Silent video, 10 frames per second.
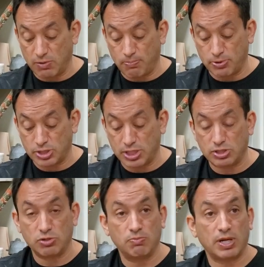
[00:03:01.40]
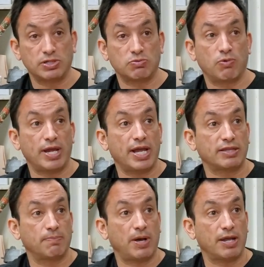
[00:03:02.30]
are pushing too much way
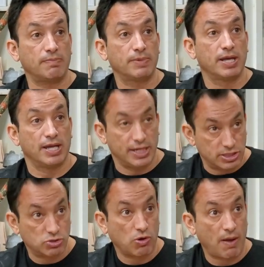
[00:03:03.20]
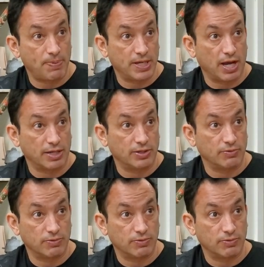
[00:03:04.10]
at the bottom, it's dropping.